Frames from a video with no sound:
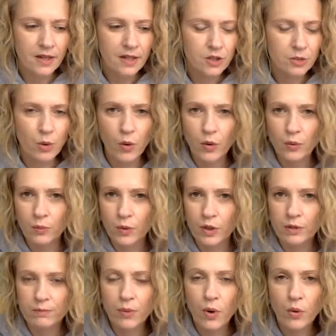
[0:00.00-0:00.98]
spoken
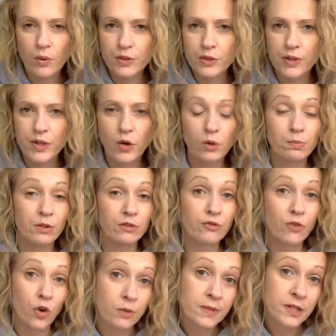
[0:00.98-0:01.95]
word poetry or
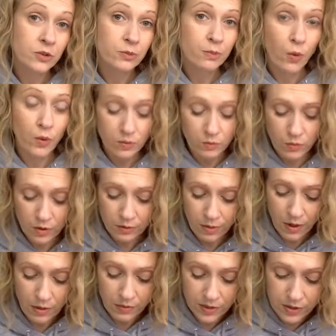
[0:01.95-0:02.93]
performing spoken word
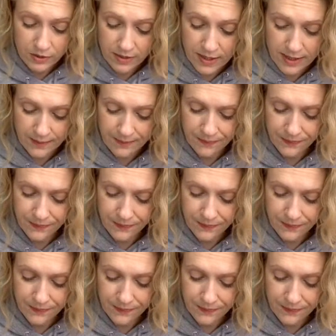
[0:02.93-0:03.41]
poetry.